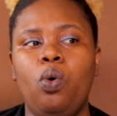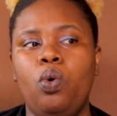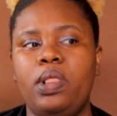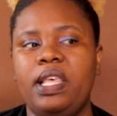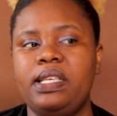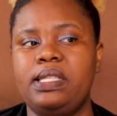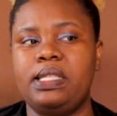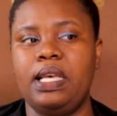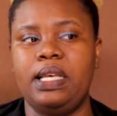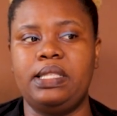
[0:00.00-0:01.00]
Holness
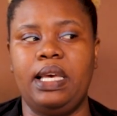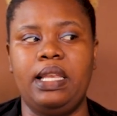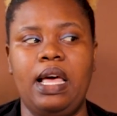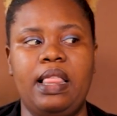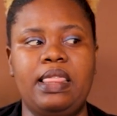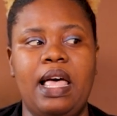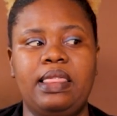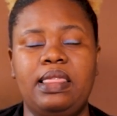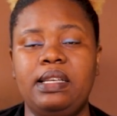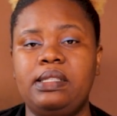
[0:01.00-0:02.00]
stated
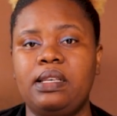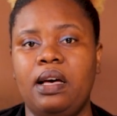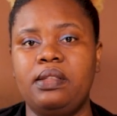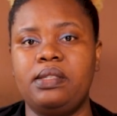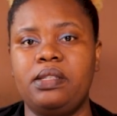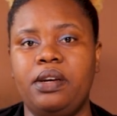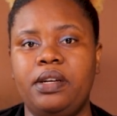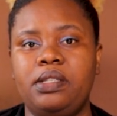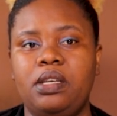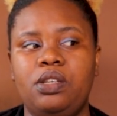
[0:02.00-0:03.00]
that this
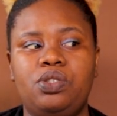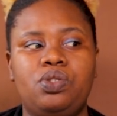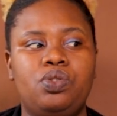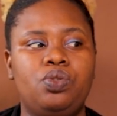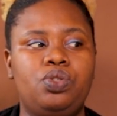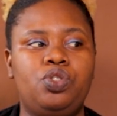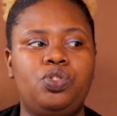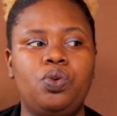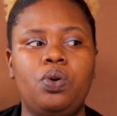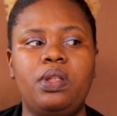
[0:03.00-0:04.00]
concert is to
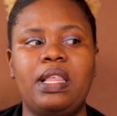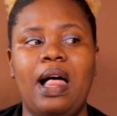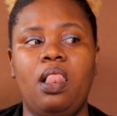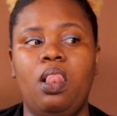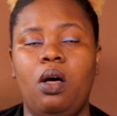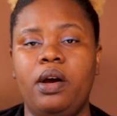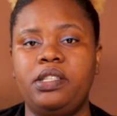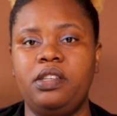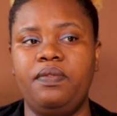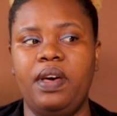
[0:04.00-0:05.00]
show that
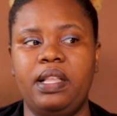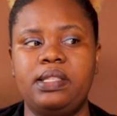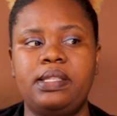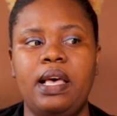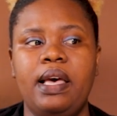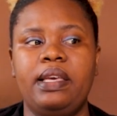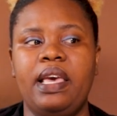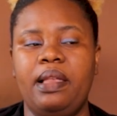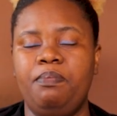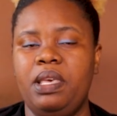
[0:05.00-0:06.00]
large events
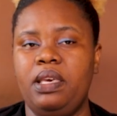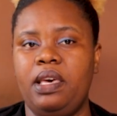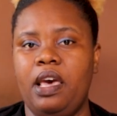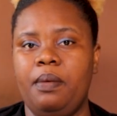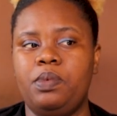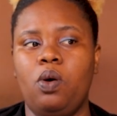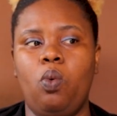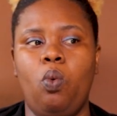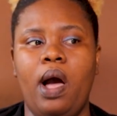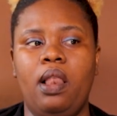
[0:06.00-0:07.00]
can be kept
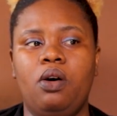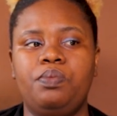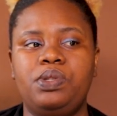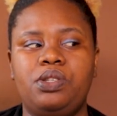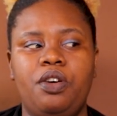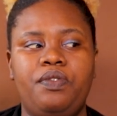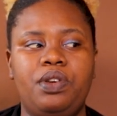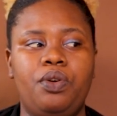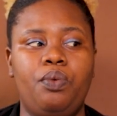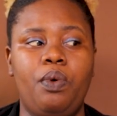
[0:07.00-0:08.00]
while
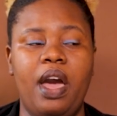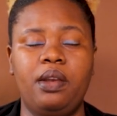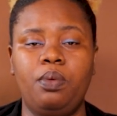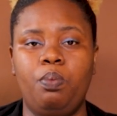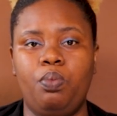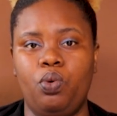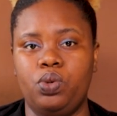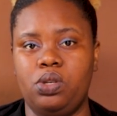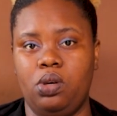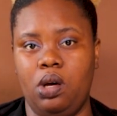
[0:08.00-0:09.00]
observing the right
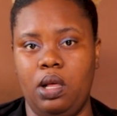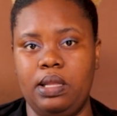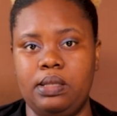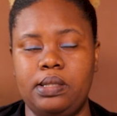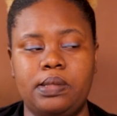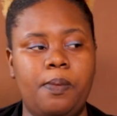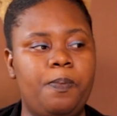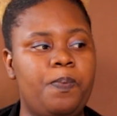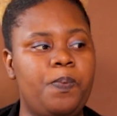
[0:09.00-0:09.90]
protocols.